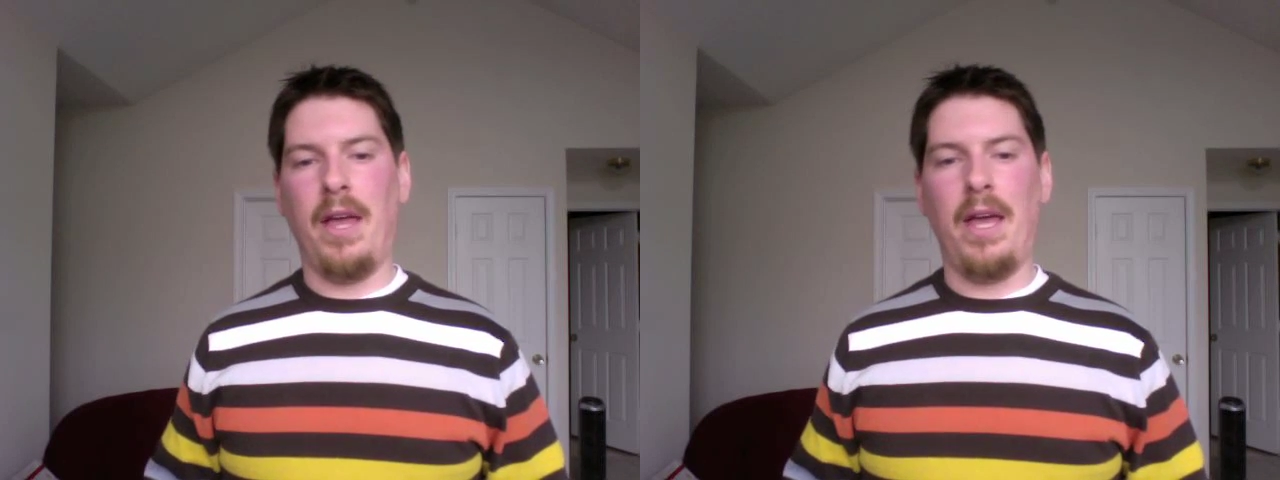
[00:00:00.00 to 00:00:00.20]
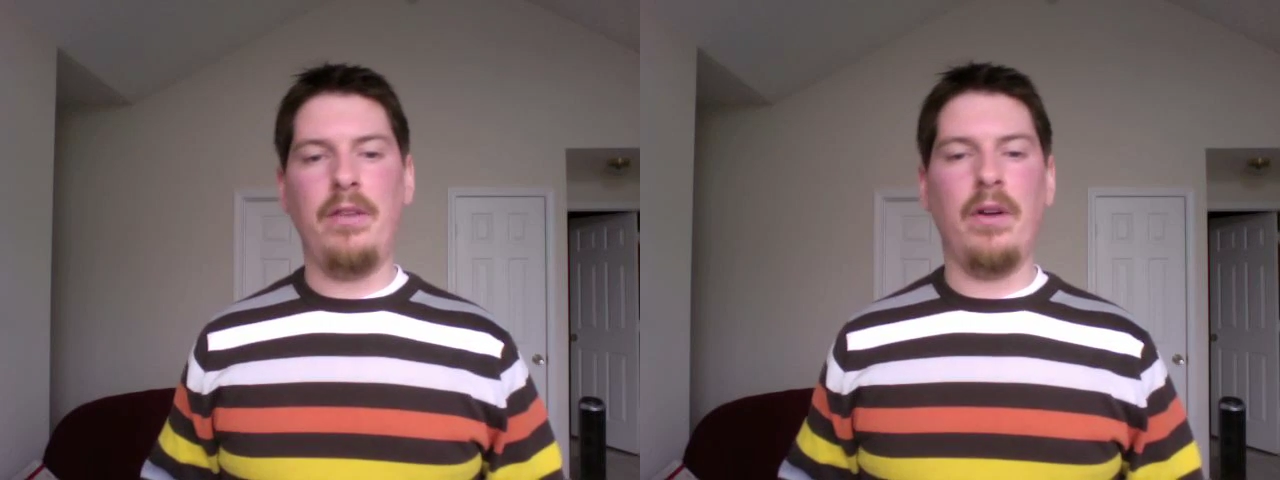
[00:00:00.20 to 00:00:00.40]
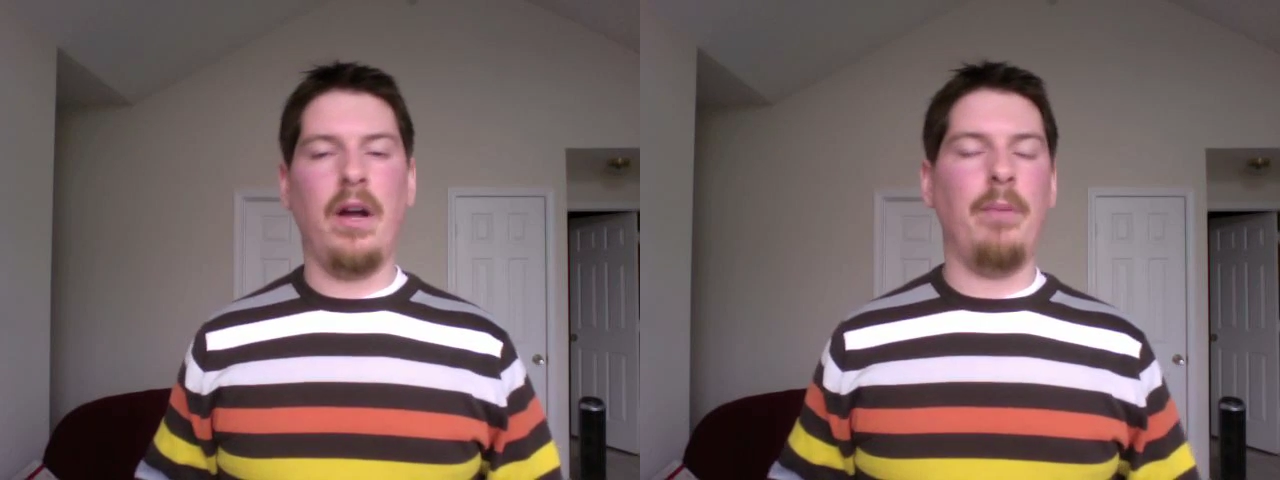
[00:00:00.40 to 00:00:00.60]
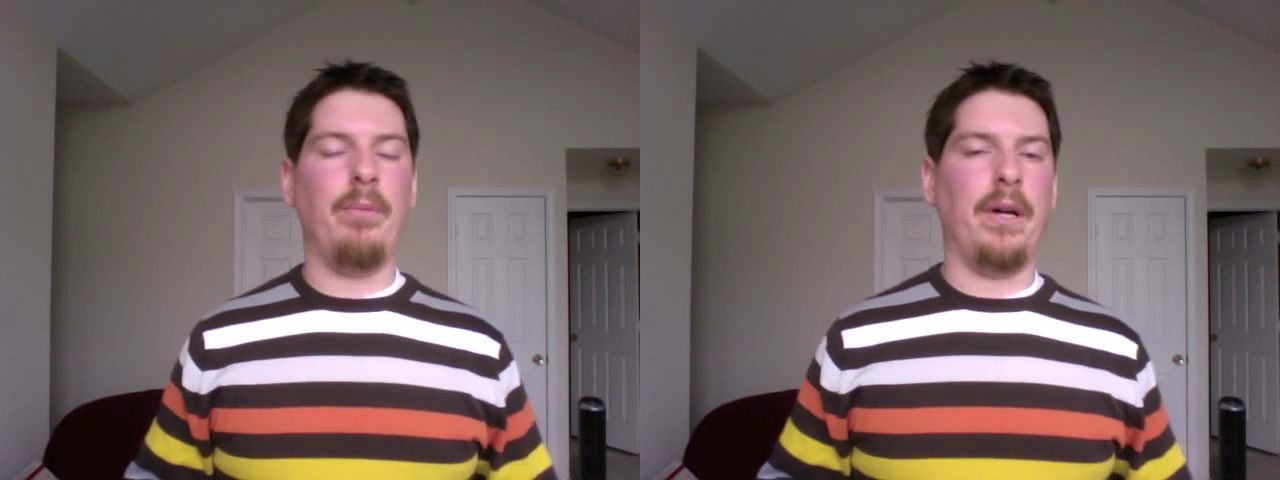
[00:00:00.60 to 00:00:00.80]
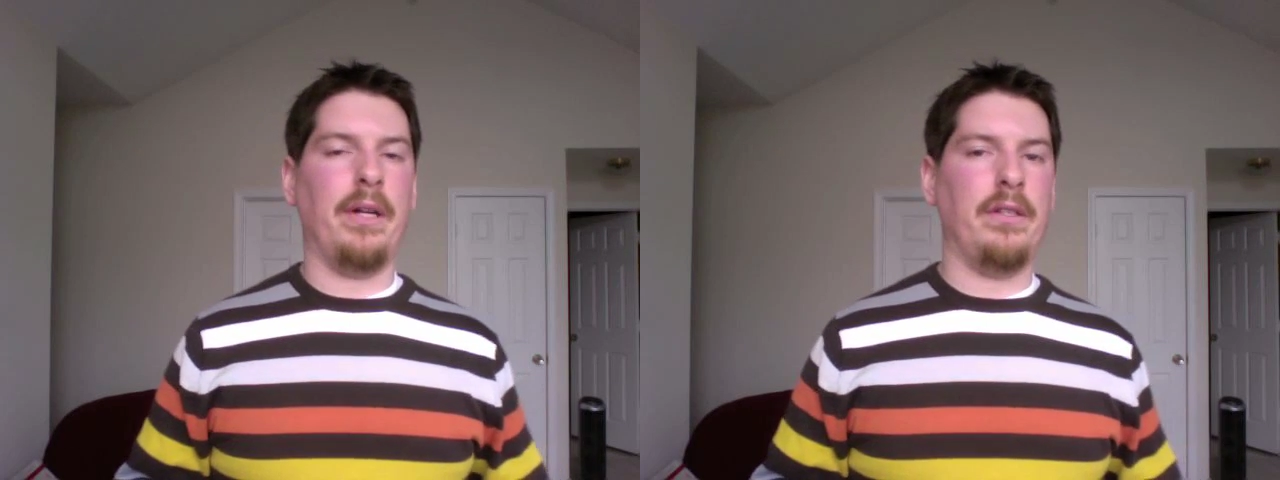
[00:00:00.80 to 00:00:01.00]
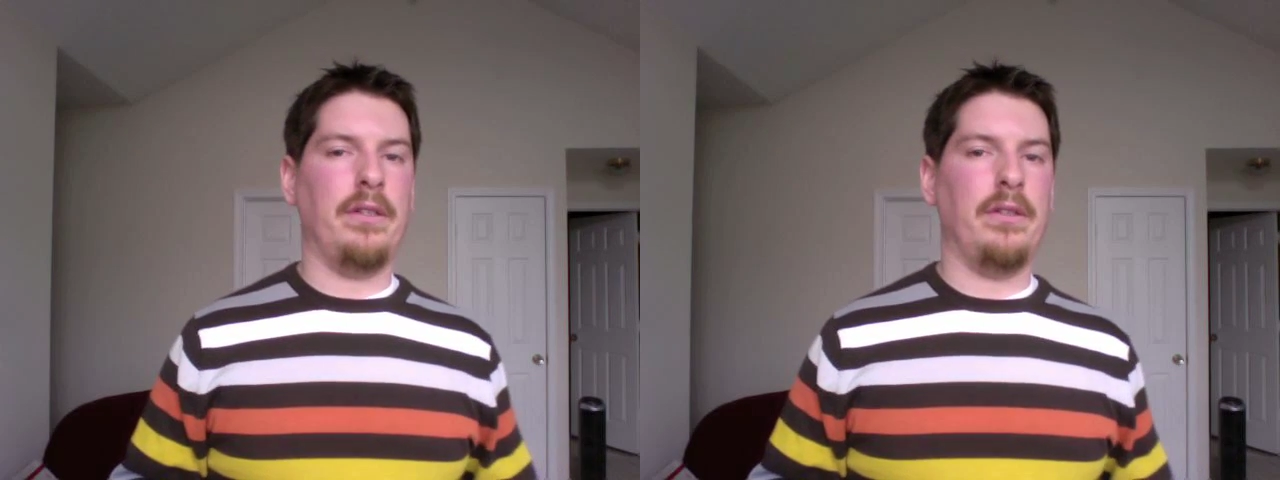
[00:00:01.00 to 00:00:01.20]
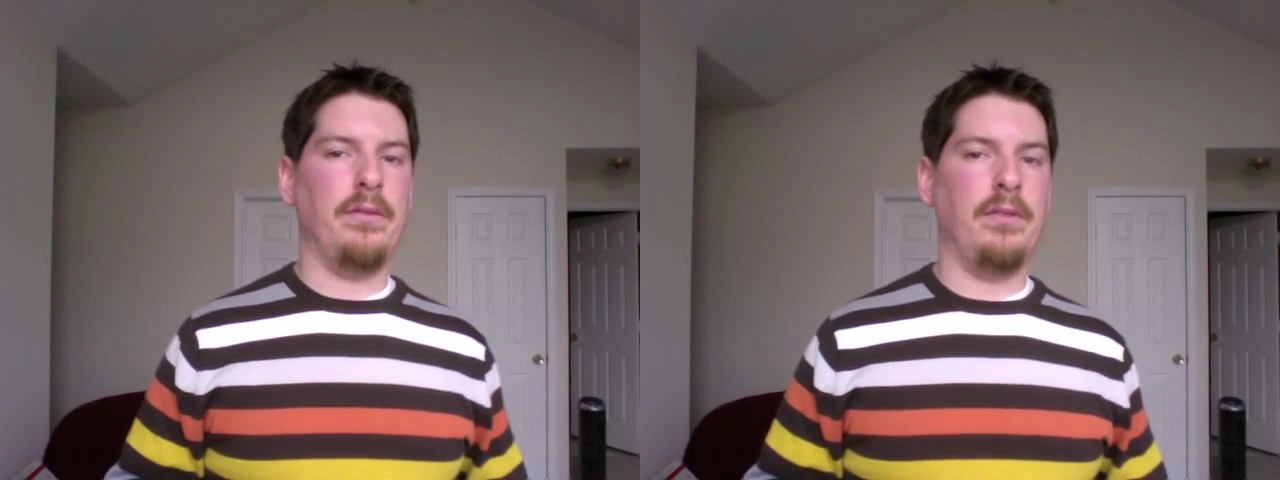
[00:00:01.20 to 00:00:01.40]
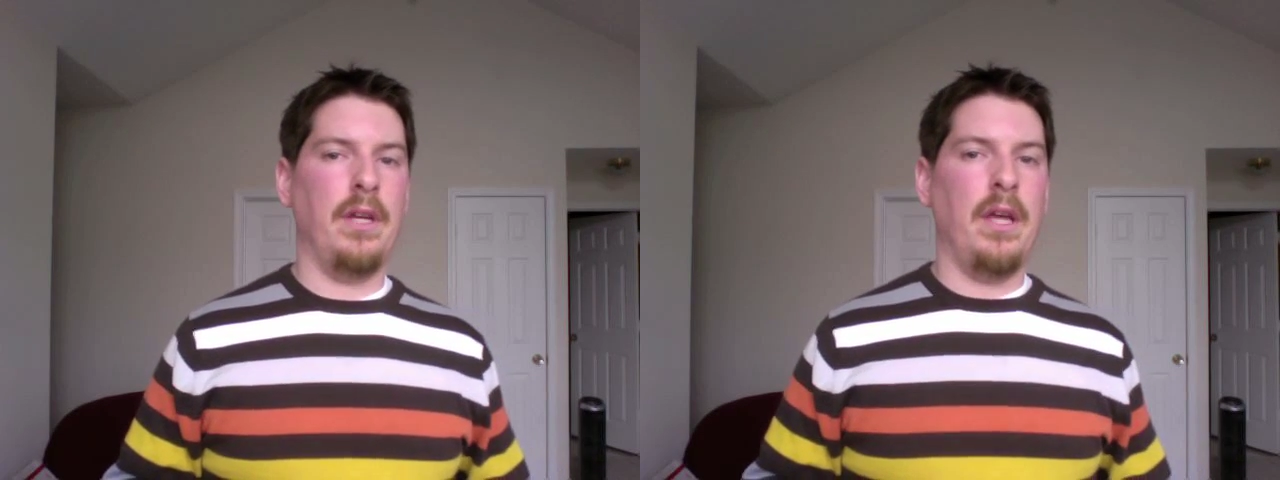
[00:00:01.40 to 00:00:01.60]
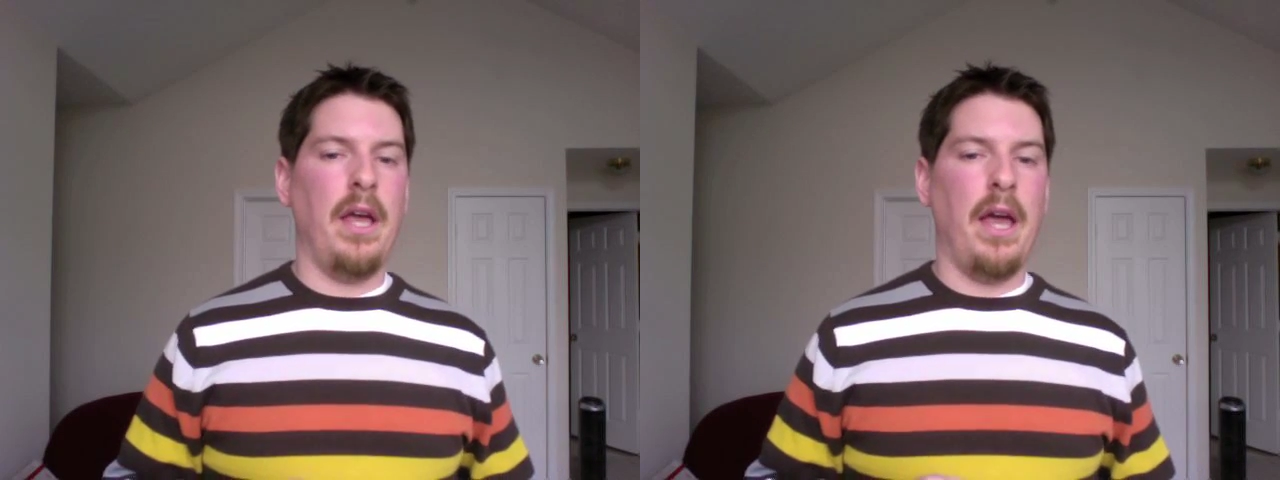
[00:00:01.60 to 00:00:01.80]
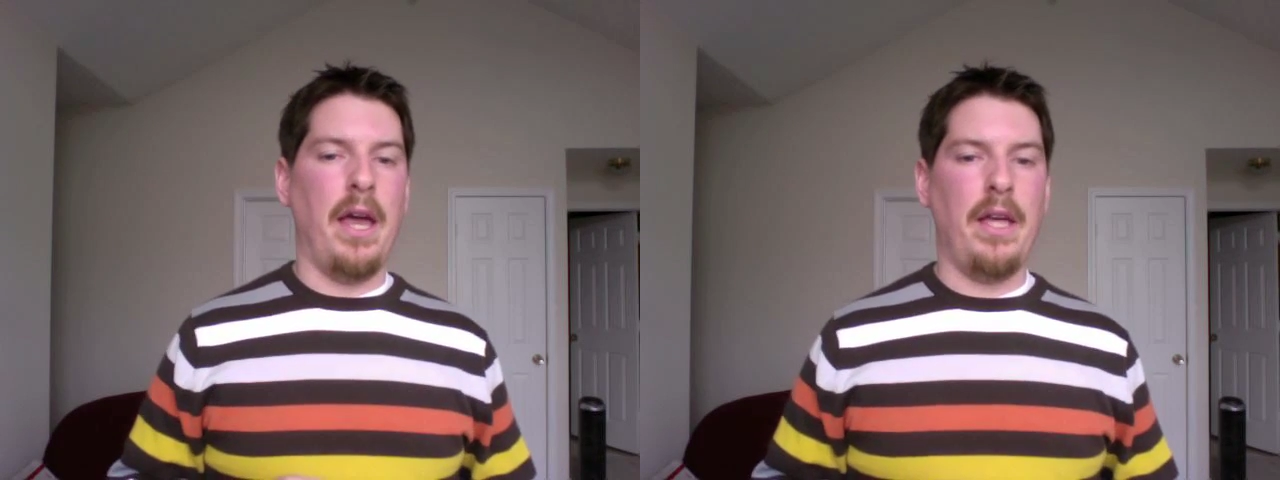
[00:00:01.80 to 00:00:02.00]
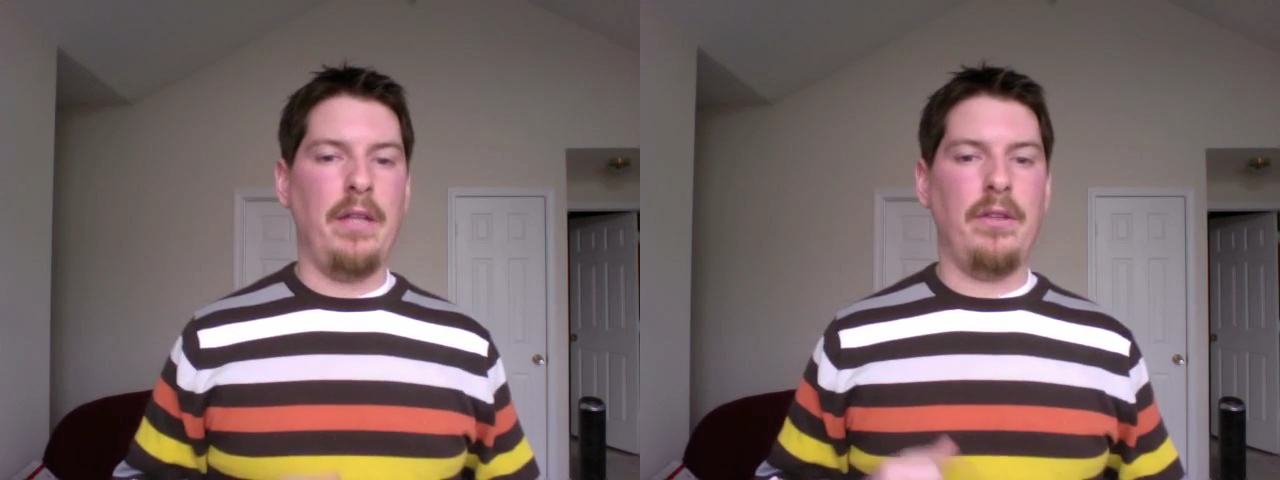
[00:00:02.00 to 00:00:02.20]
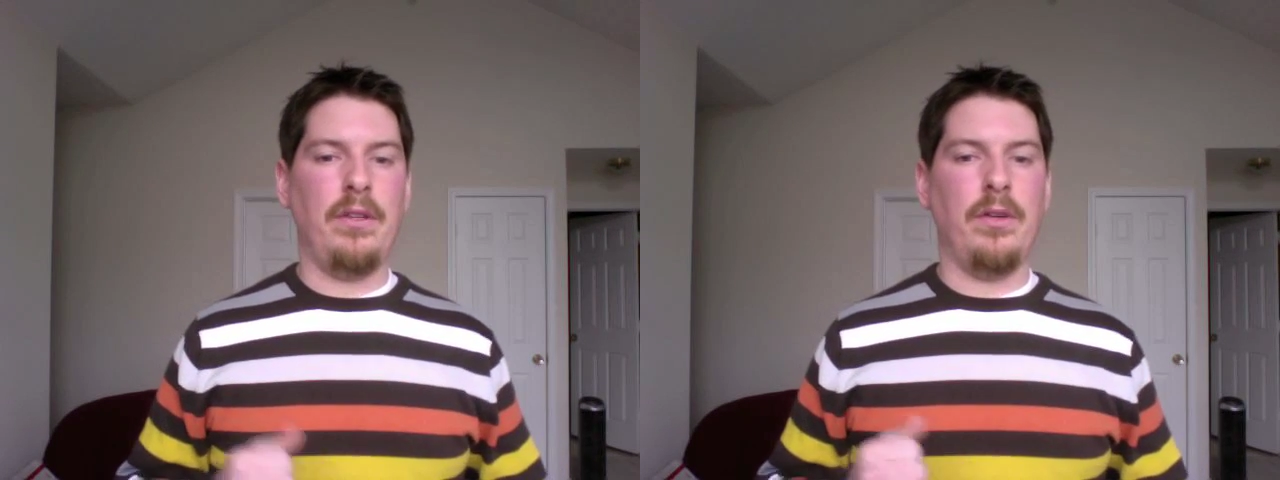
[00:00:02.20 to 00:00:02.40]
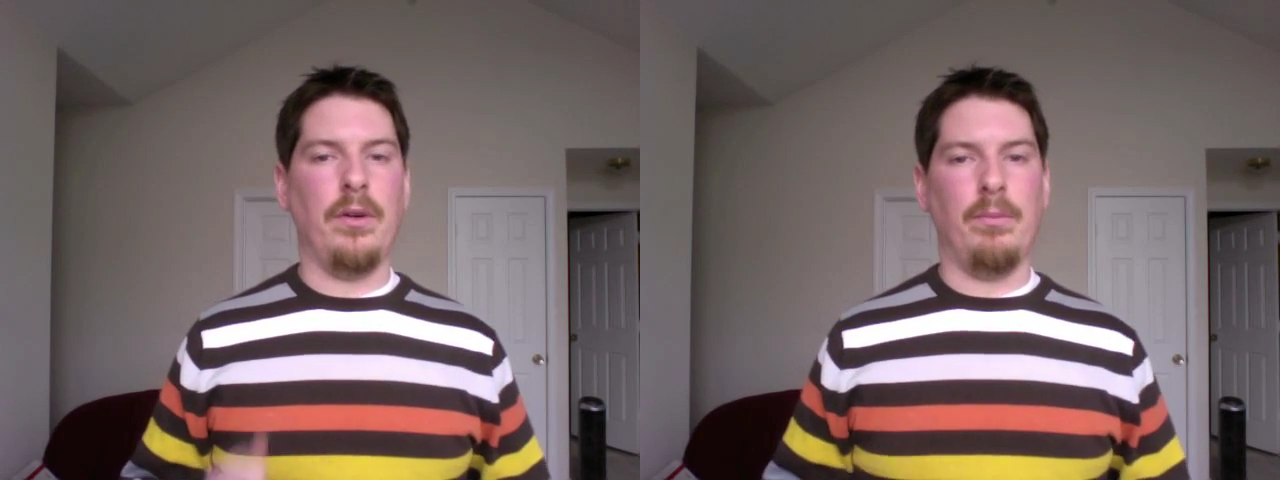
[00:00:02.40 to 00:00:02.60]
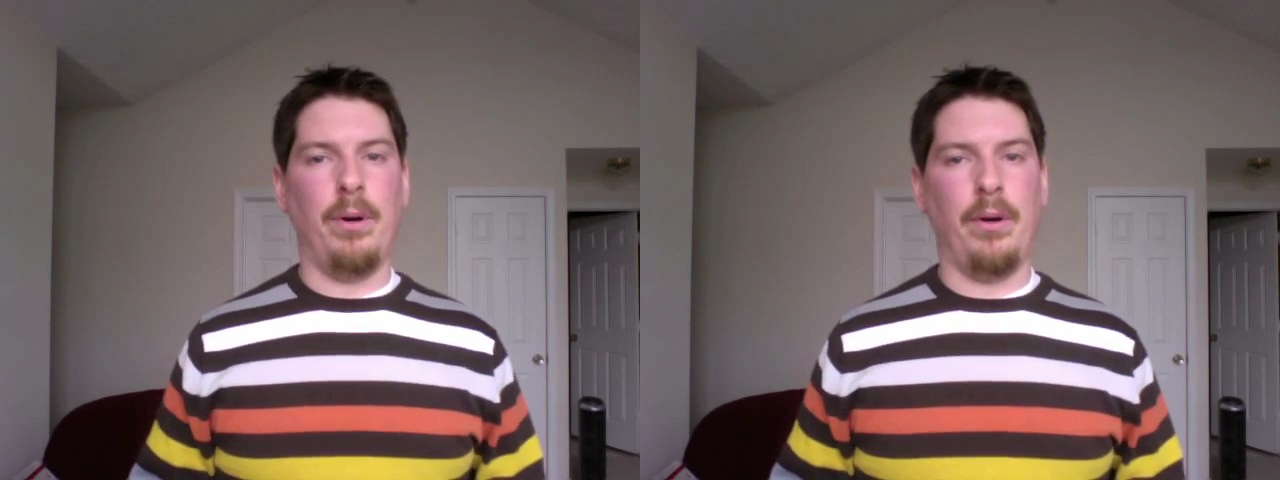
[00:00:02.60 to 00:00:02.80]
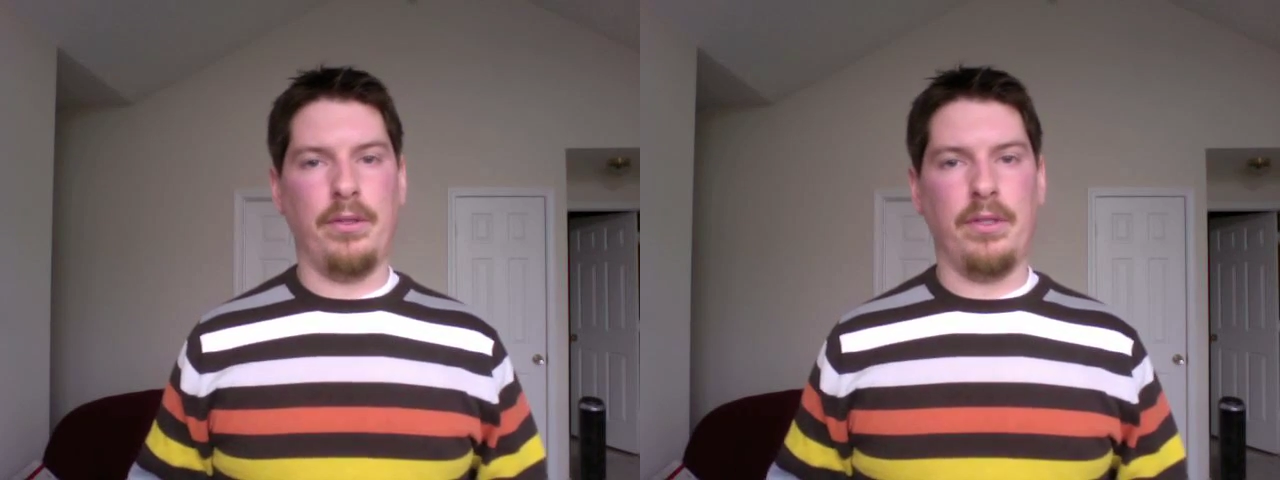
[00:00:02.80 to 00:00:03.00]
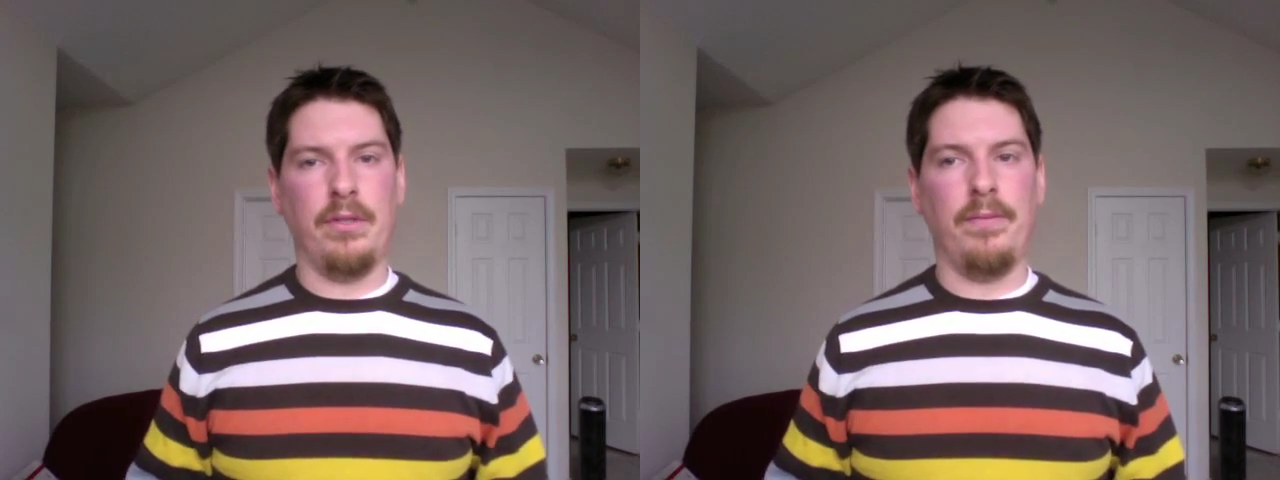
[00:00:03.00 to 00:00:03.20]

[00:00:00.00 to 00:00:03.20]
and you're hyperactive and you're impulsive.